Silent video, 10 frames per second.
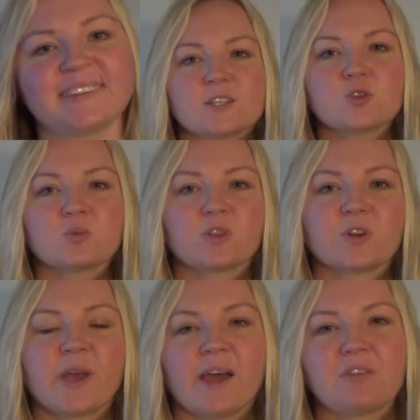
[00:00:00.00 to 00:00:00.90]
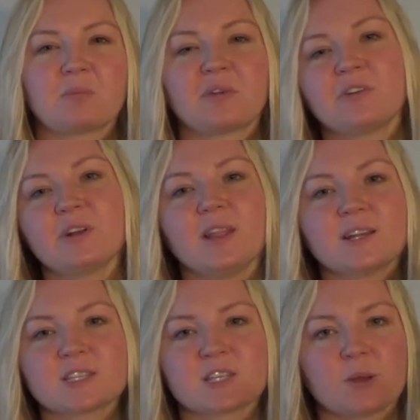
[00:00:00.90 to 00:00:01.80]
So there you have it. My very
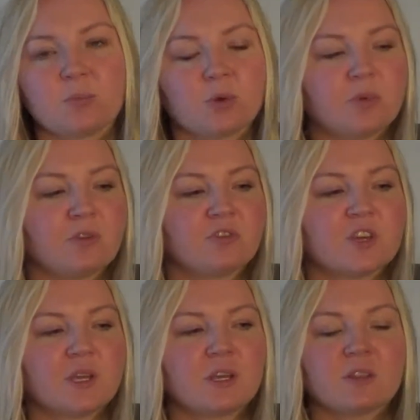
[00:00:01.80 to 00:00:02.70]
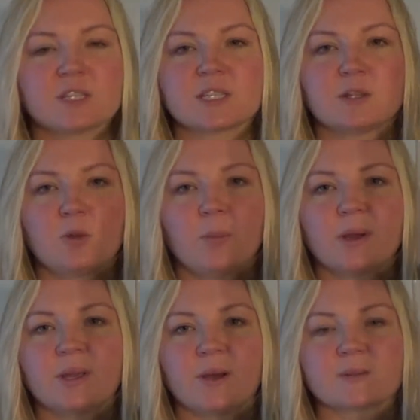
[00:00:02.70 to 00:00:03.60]
last step would be taking this little
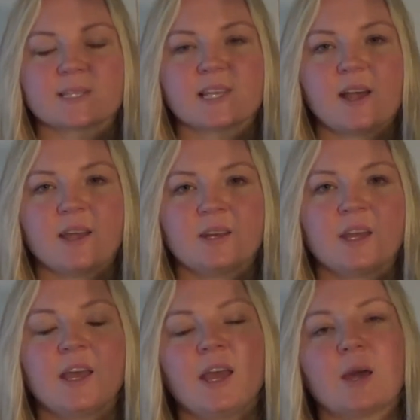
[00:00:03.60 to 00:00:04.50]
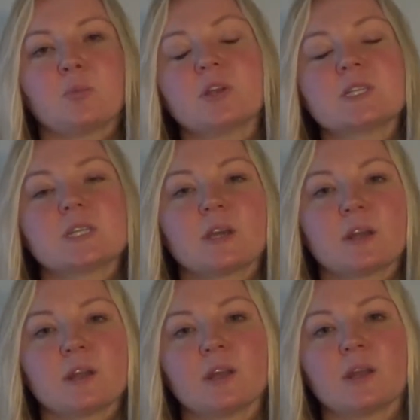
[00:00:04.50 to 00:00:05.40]
buddy outside and placing
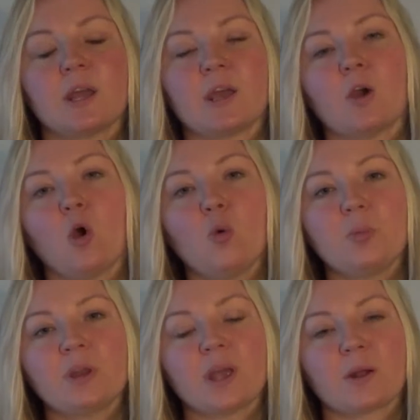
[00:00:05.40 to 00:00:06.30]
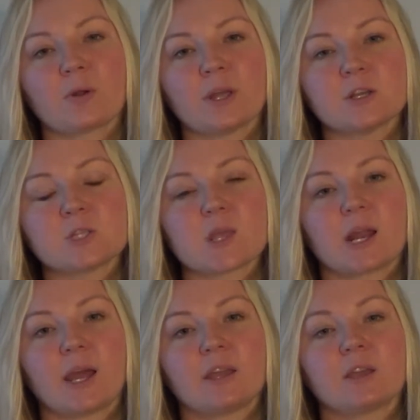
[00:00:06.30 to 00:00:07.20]
it in an open area so
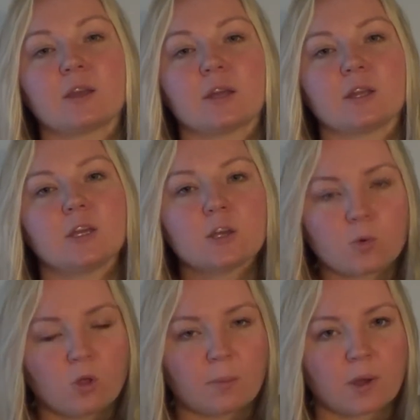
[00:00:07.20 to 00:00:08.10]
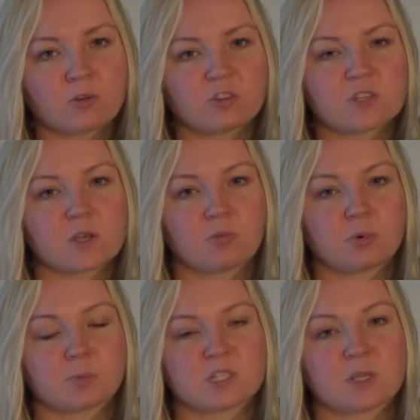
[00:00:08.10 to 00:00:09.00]
that I can get equal amounts of
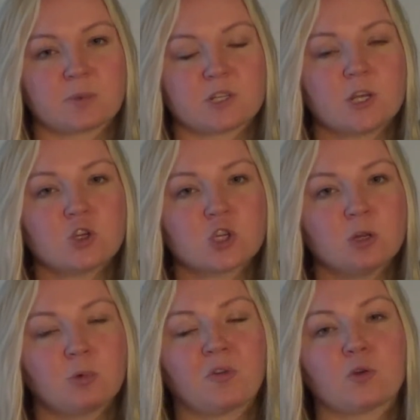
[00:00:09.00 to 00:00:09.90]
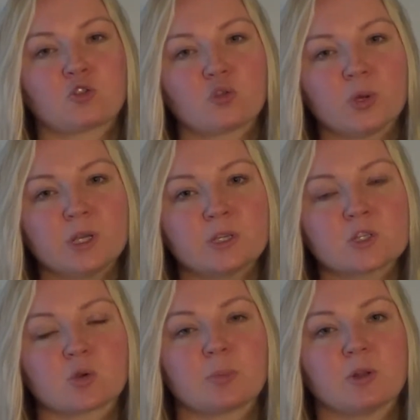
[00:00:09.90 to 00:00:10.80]
precipitation without
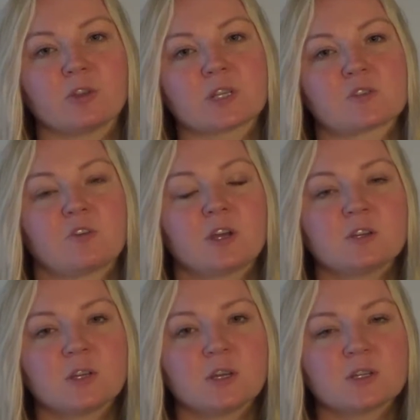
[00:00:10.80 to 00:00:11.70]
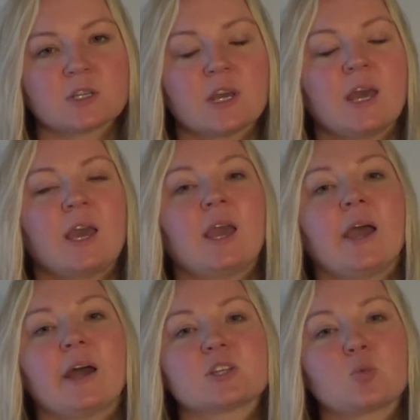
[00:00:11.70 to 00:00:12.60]
trees or buildings affecting it.
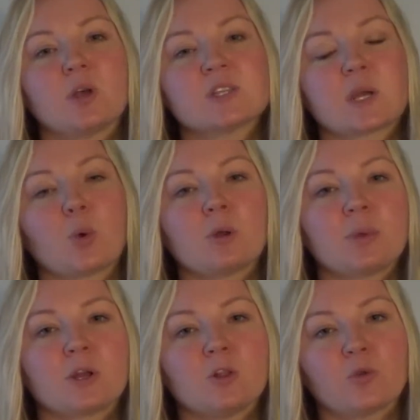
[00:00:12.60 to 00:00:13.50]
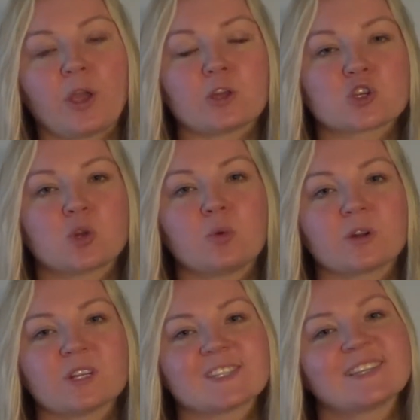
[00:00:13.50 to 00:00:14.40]
As well as I want to pick a location where
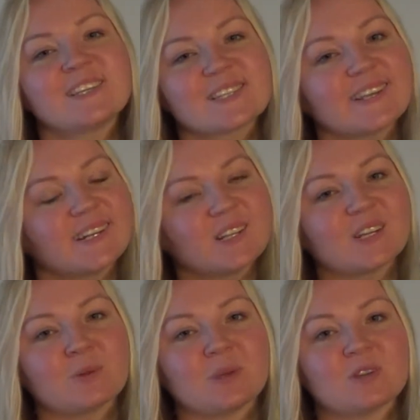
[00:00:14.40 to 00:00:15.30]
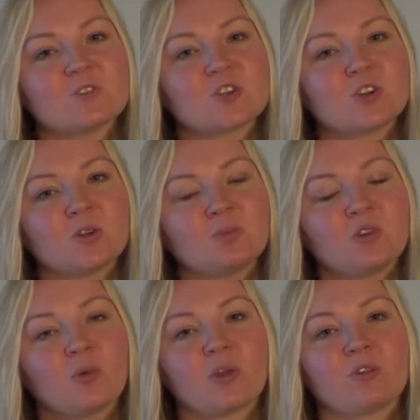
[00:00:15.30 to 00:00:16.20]
it is least likely to be disturbed,
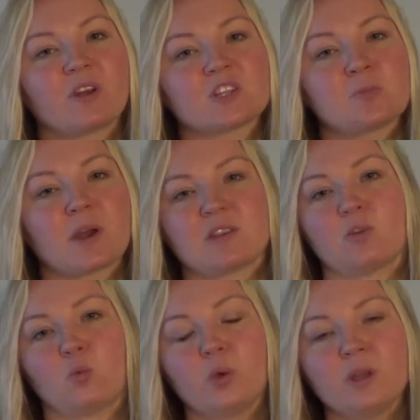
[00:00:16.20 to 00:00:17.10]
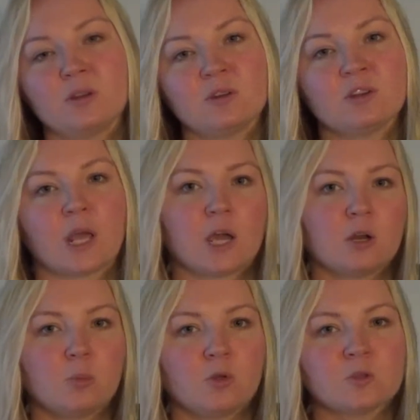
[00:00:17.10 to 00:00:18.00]
whether that's by the wind,
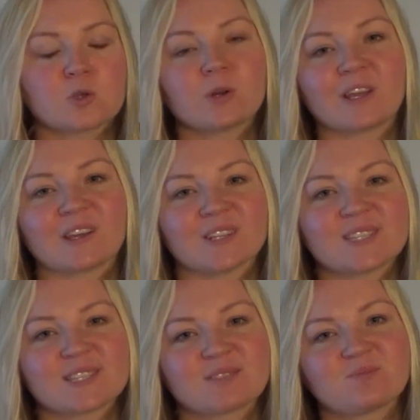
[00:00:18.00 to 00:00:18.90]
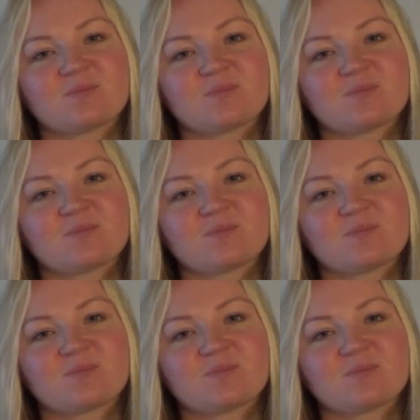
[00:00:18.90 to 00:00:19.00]
animals, or kids.